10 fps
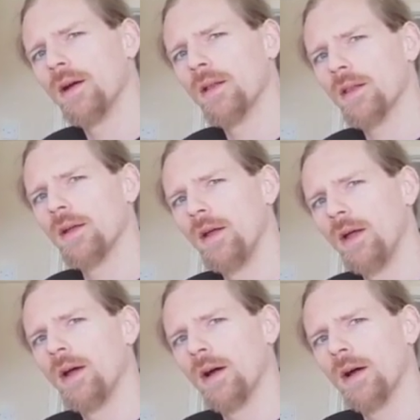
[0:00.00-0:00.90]
I
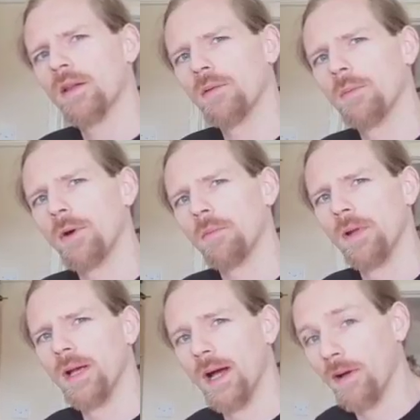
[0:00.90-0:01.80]
think we
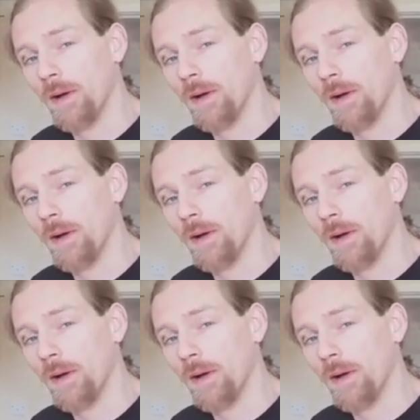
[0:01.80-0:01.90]
probably have.